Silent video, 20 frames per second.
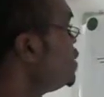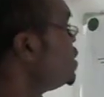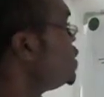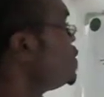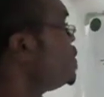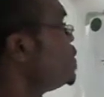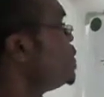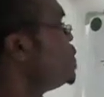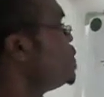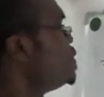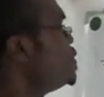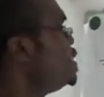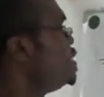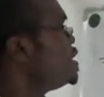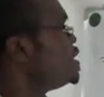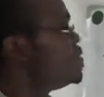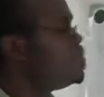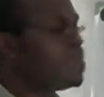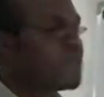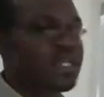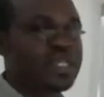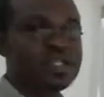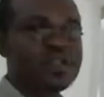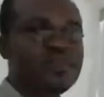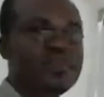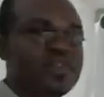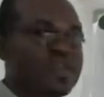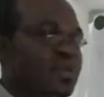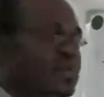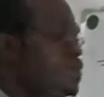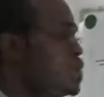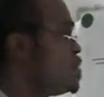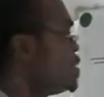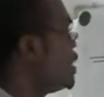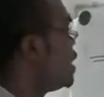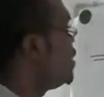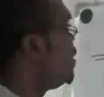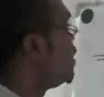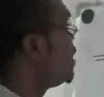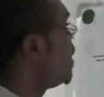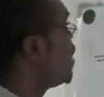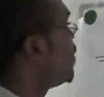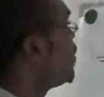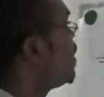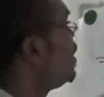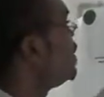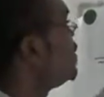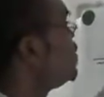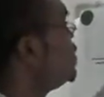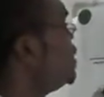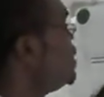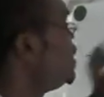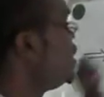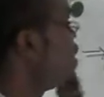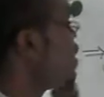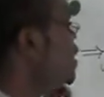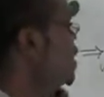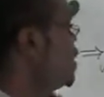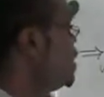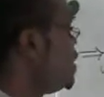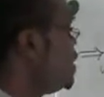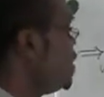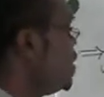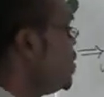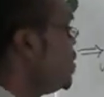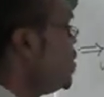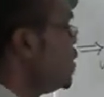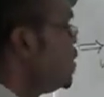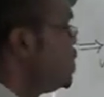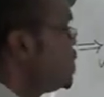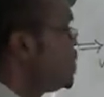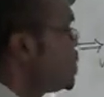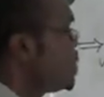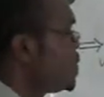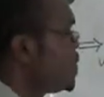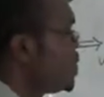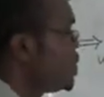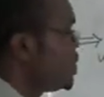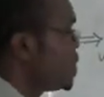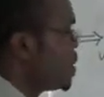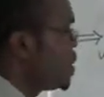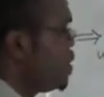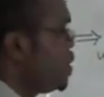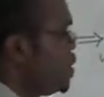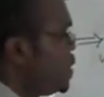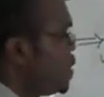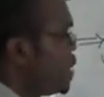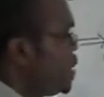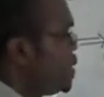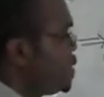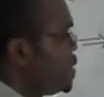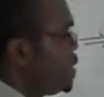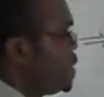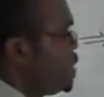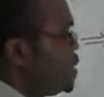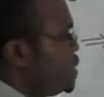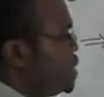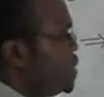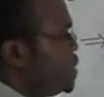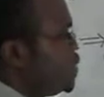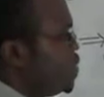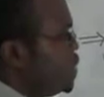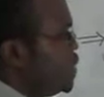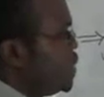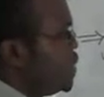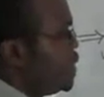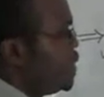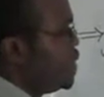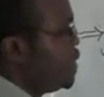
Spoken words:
So the simplest of the codes that you can write with this HTML, I started with